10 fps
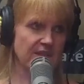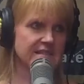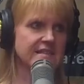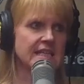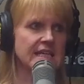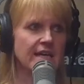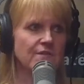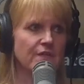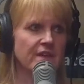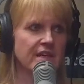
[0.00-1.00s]
That's going to
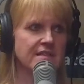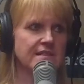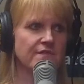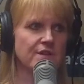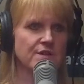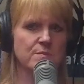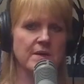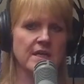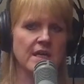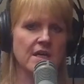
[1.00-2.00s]
cover things if there's
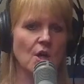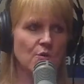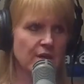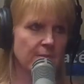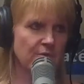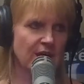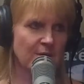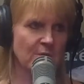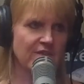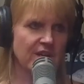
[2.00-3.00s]
been a code
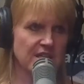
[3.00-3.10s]
upgrade and we've got